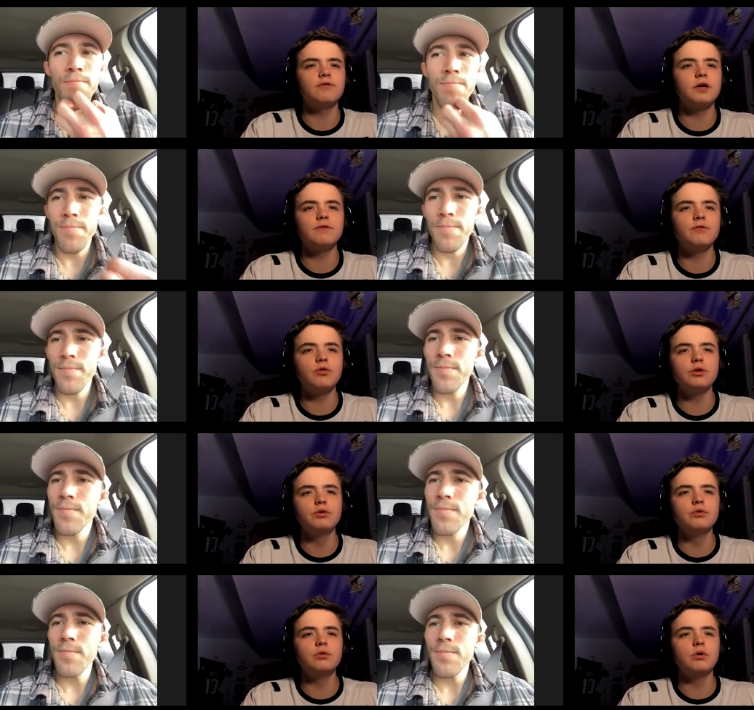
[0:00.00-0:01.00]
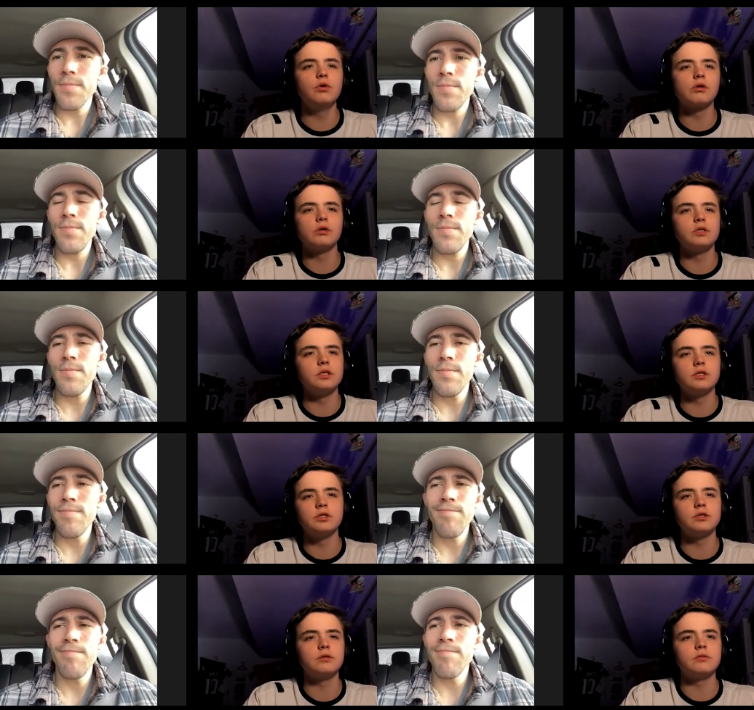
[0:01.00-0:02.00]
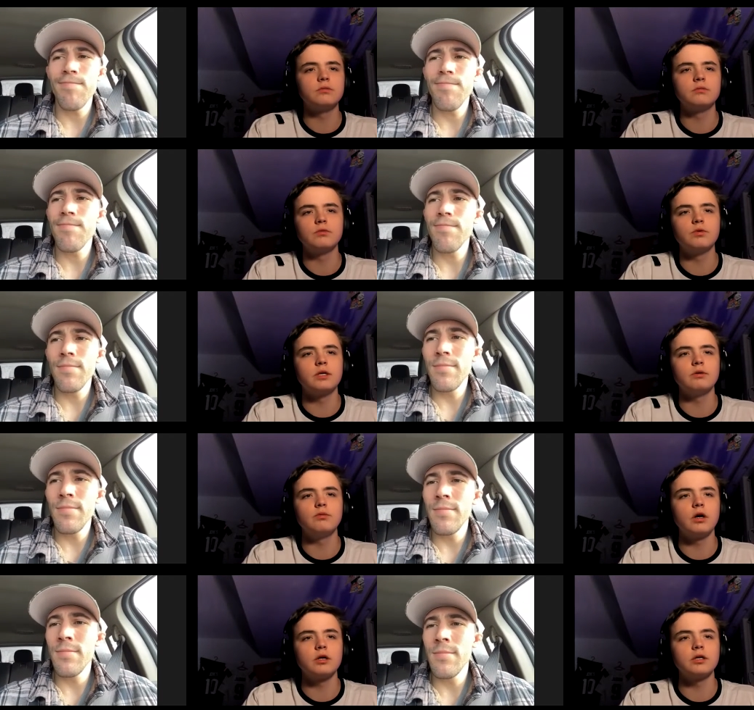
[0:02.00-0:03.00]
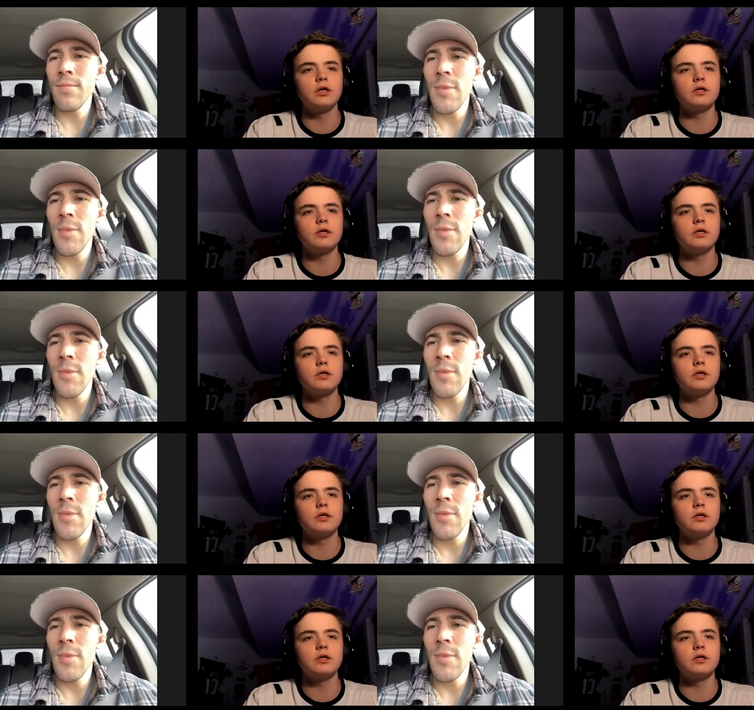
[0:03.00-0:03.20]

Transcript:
Speaker 1: cut for you or is it just quick water cut